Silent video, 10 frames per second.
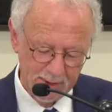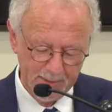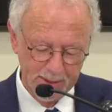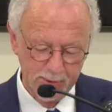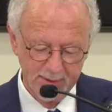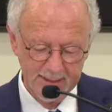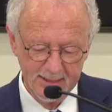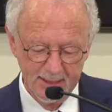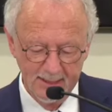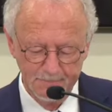
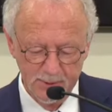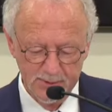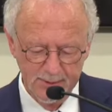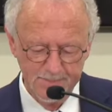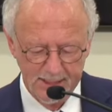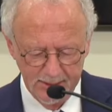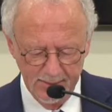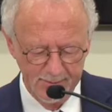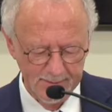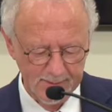especially Muslims and
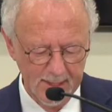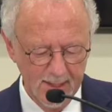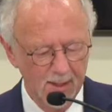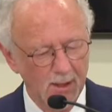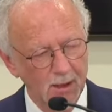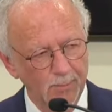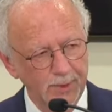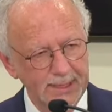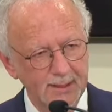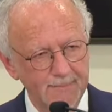others, are
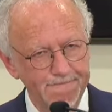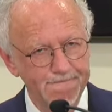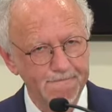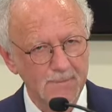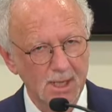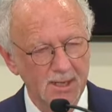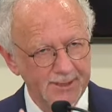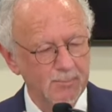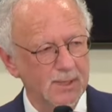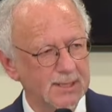being, I
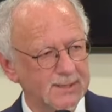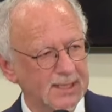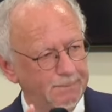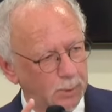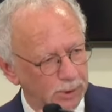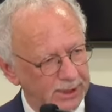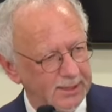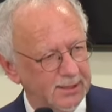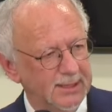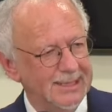think we can say,
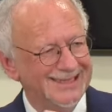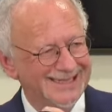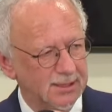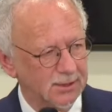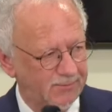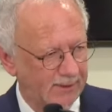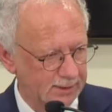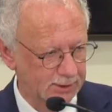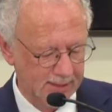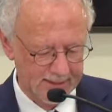politically
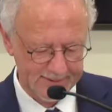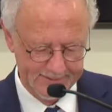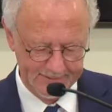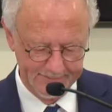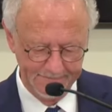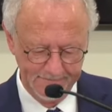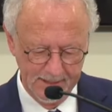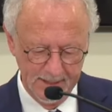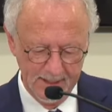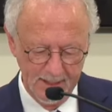disenfranchised.
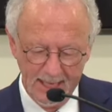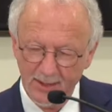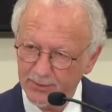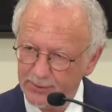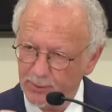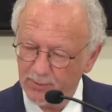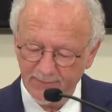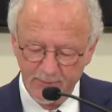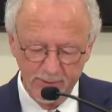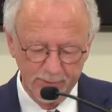And the degree
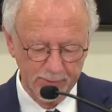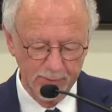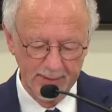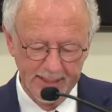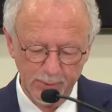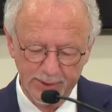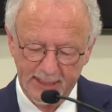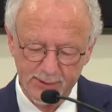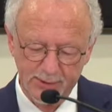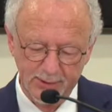of control and
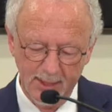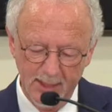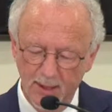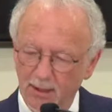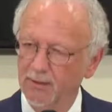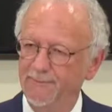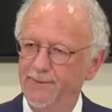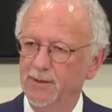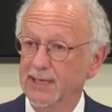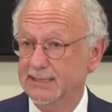protection of
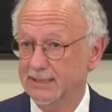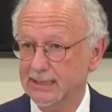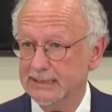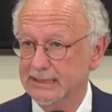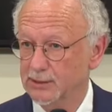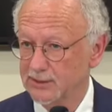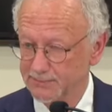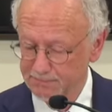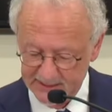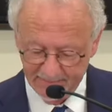their identity, their
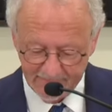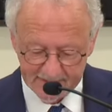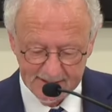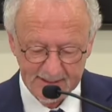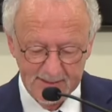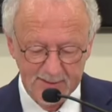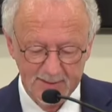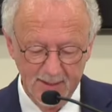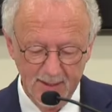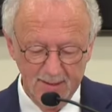specificities,
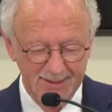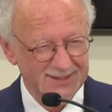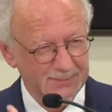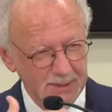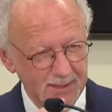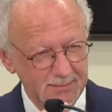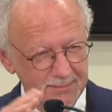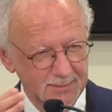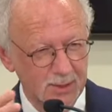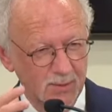is
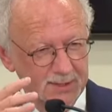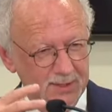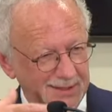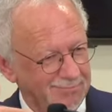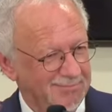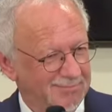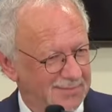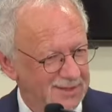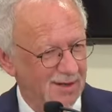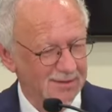being increasingly
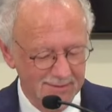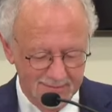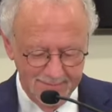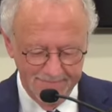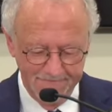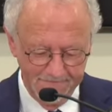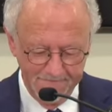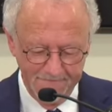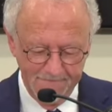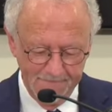
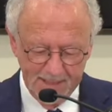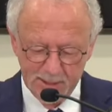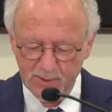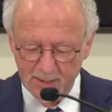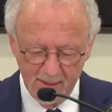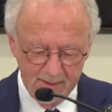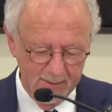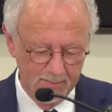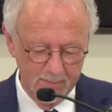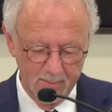
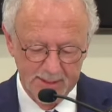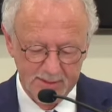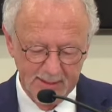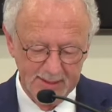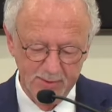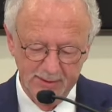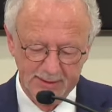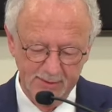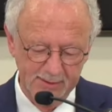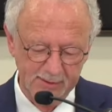disregarded with states or
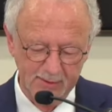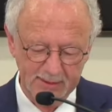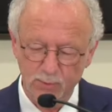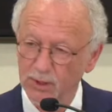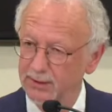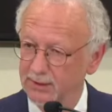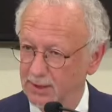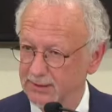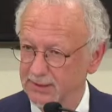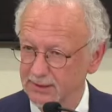territories where
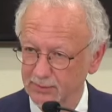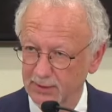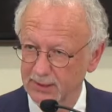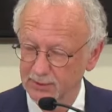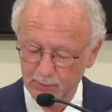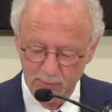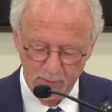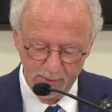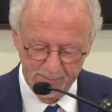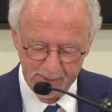non-Hindus
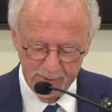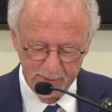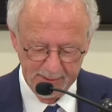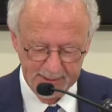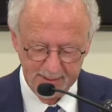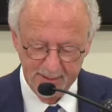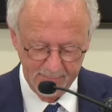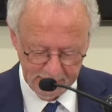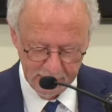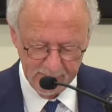were the
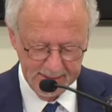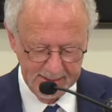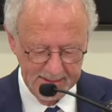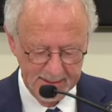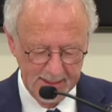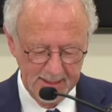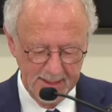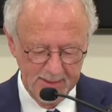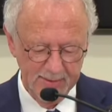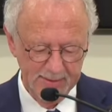majority,
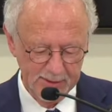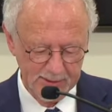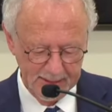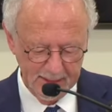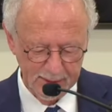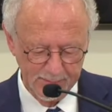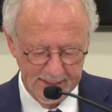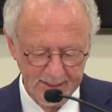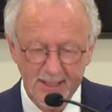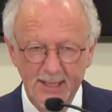such as in
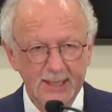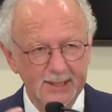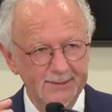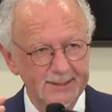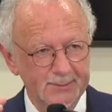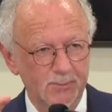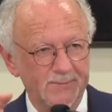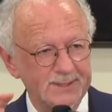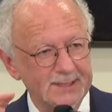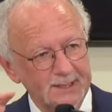Kashmir. We're
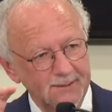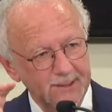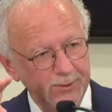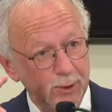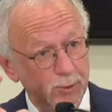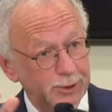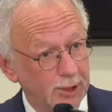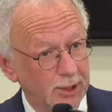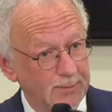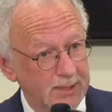seeing their
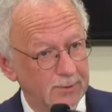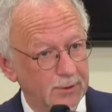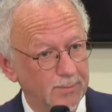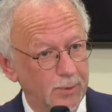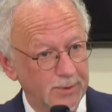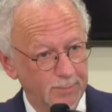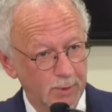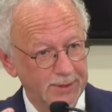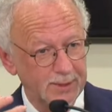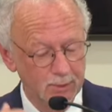autonomy, their
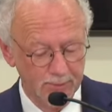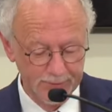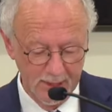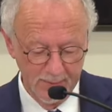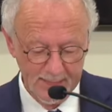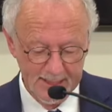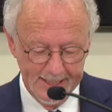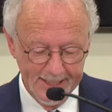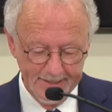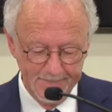political autonomy,
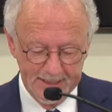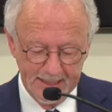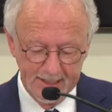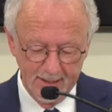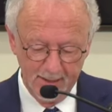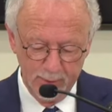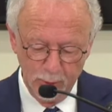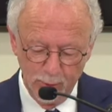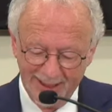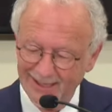being
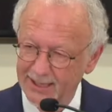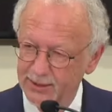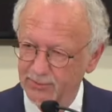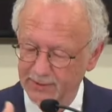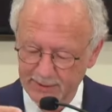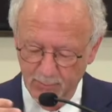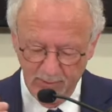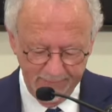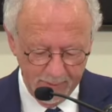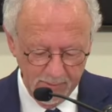unilaterally
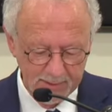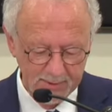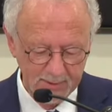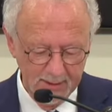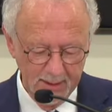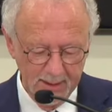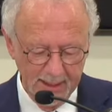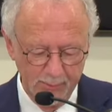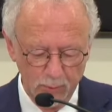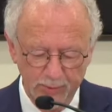revoked
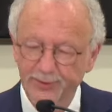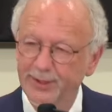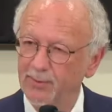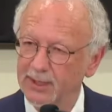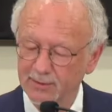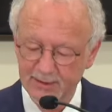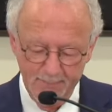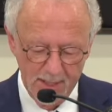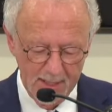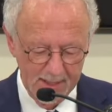and ruled directly
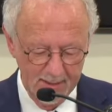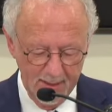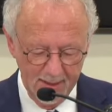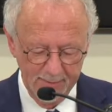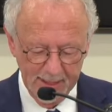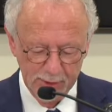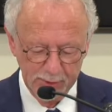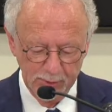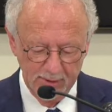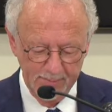by
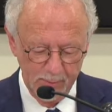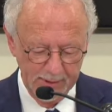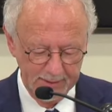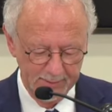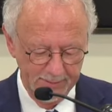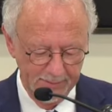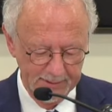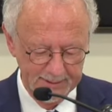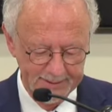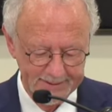national appointed
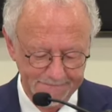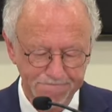authorities.